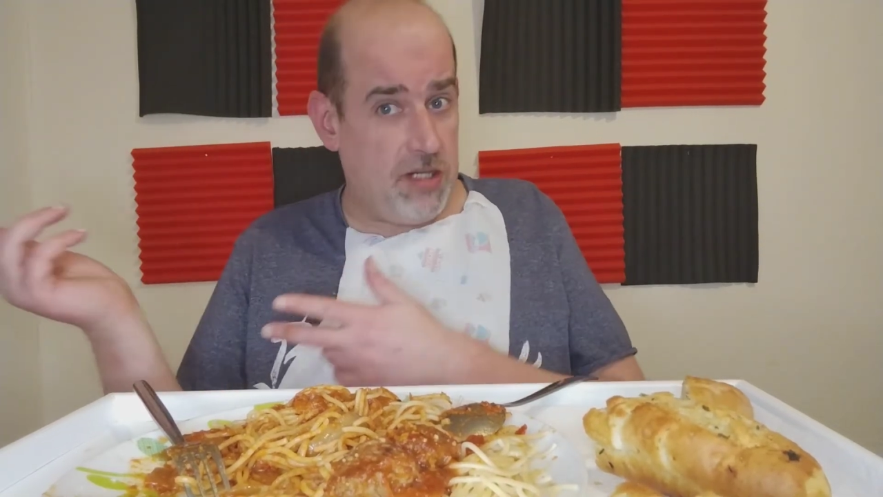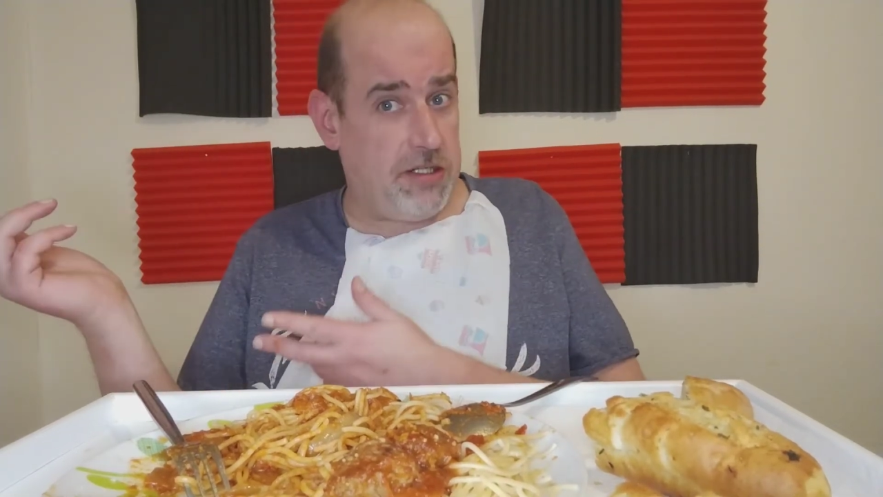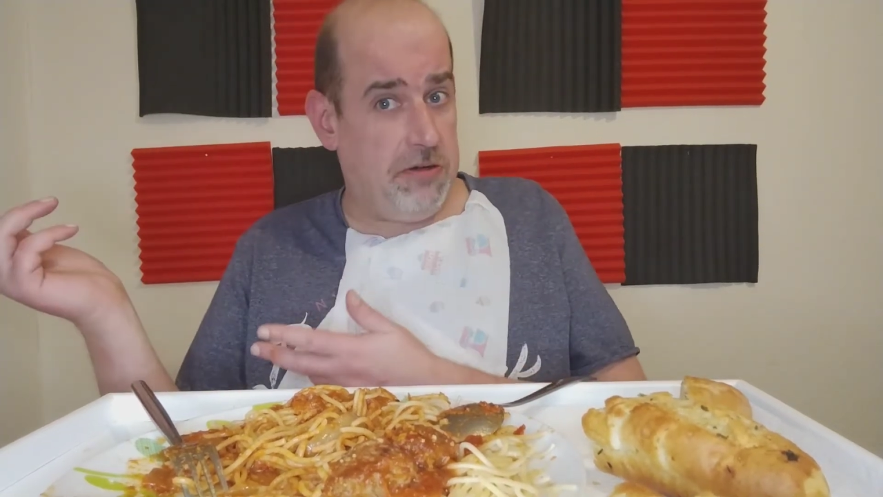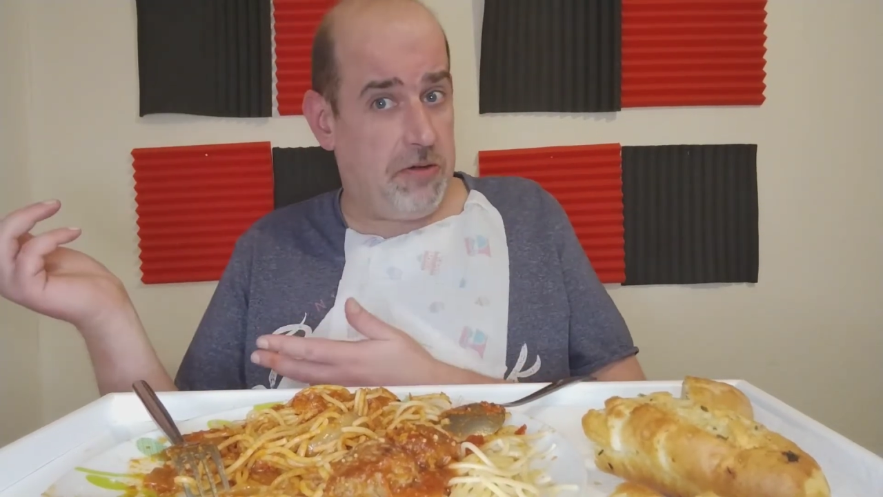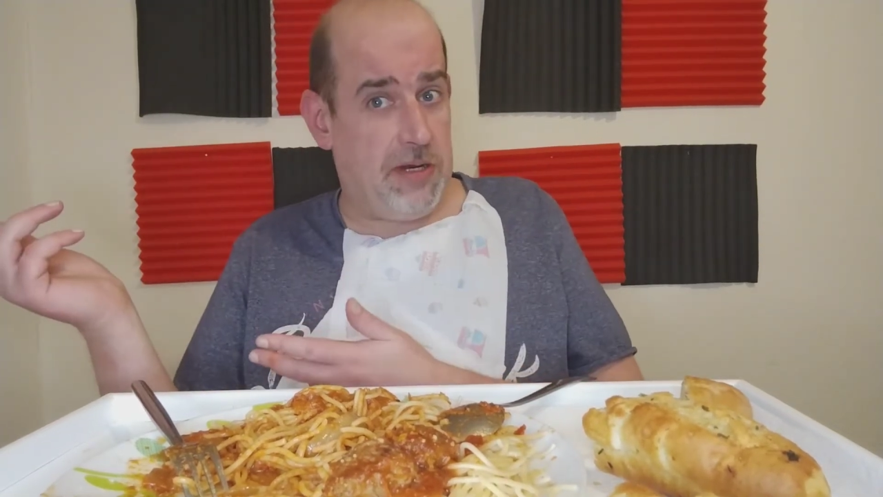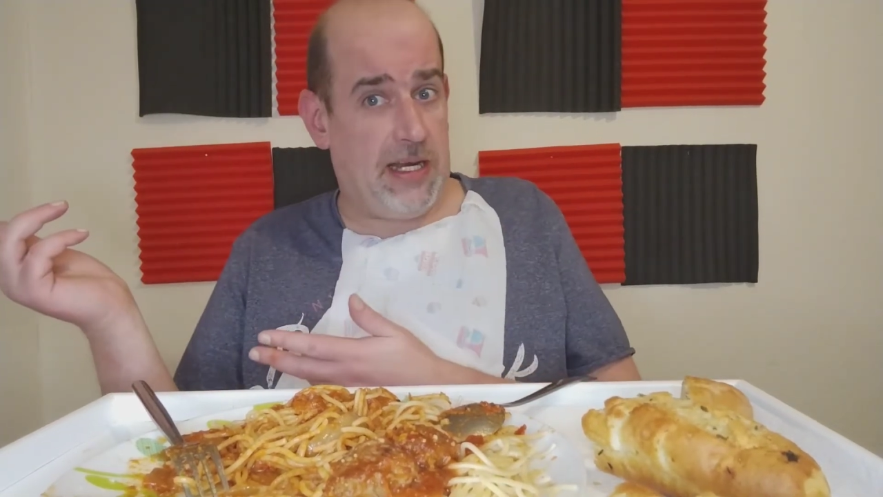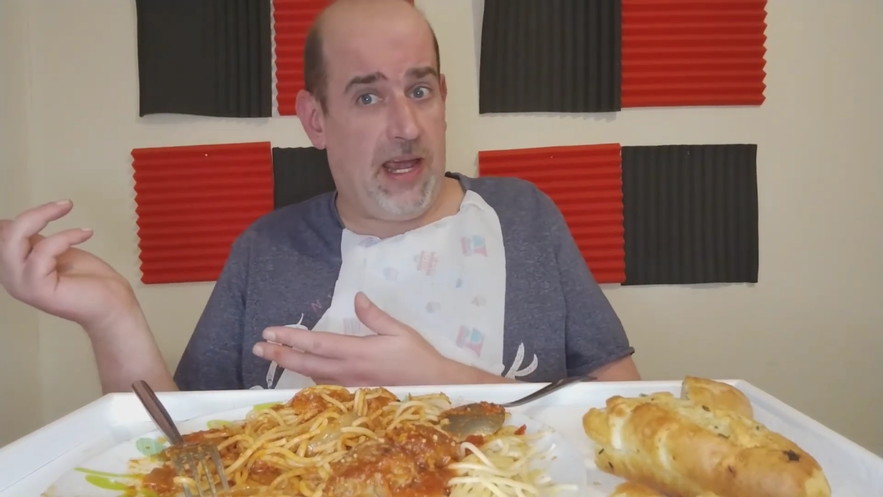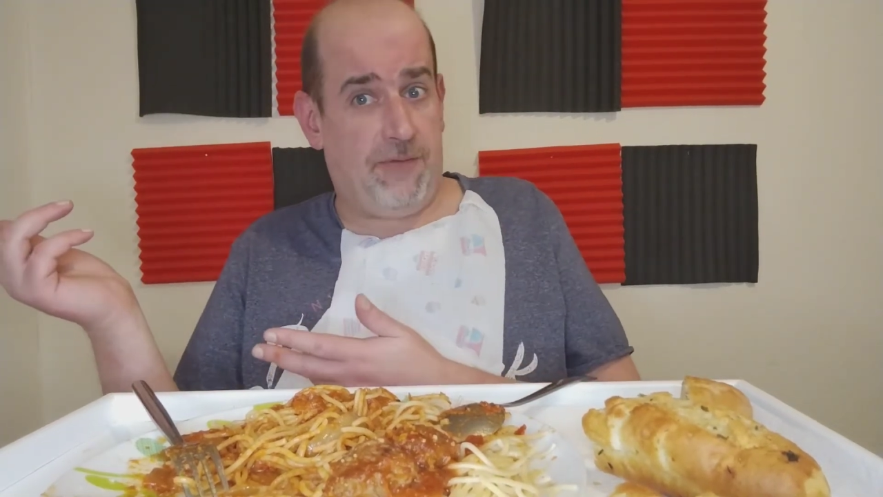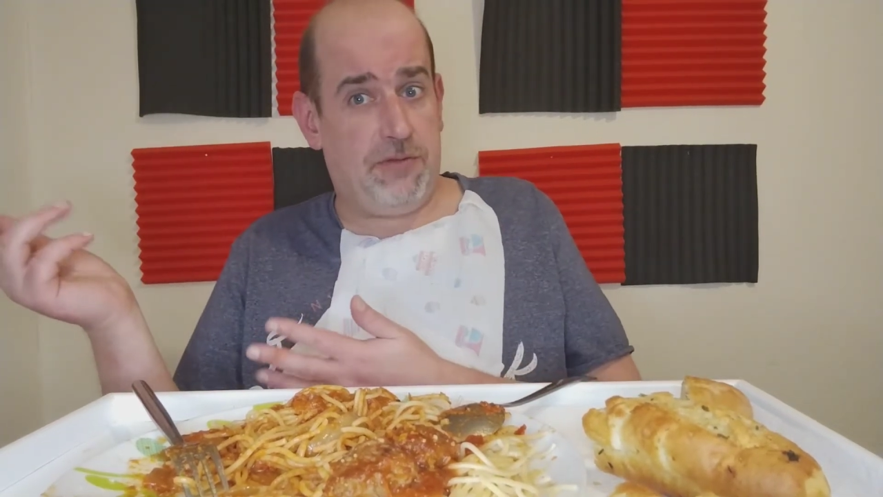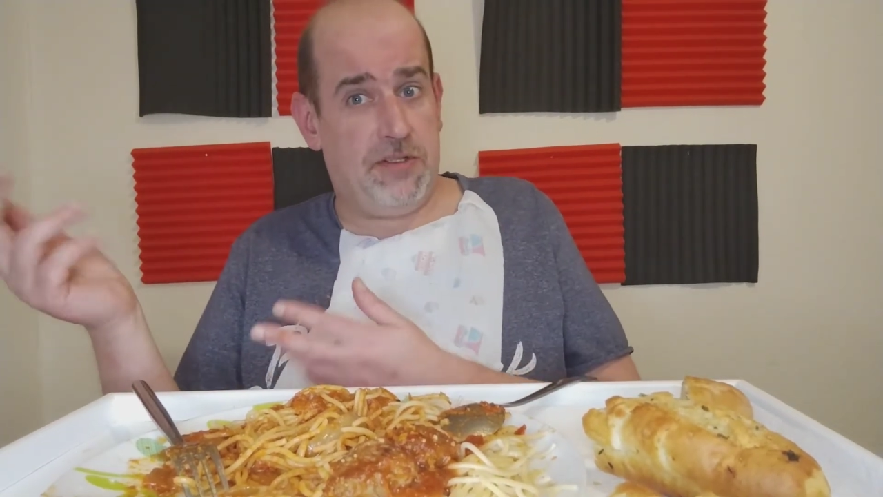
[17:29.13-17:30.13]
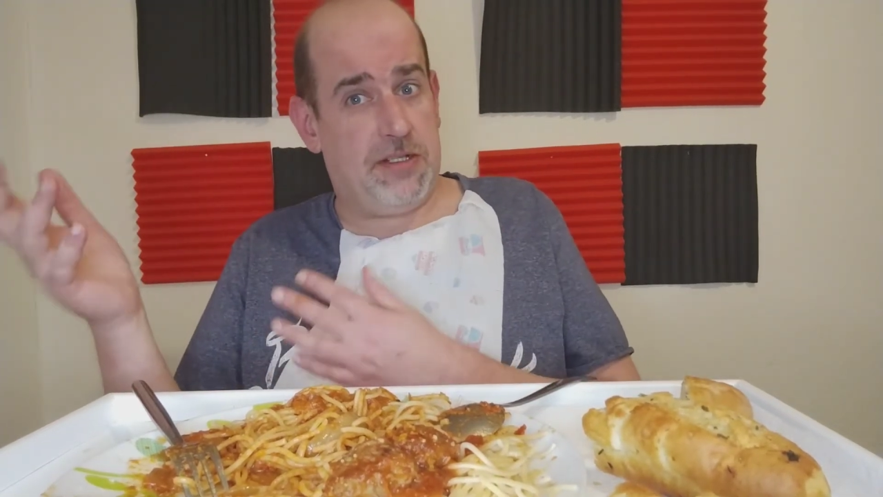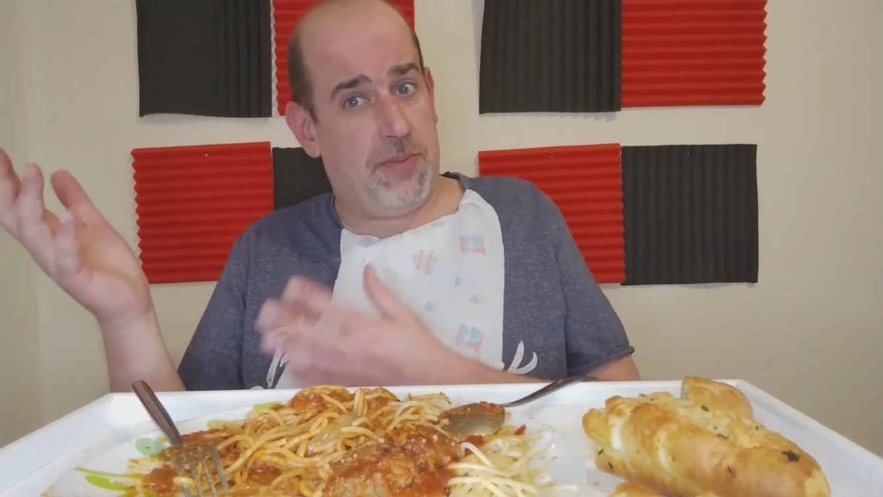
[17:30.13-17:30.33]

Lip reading: do it quickly afterwards,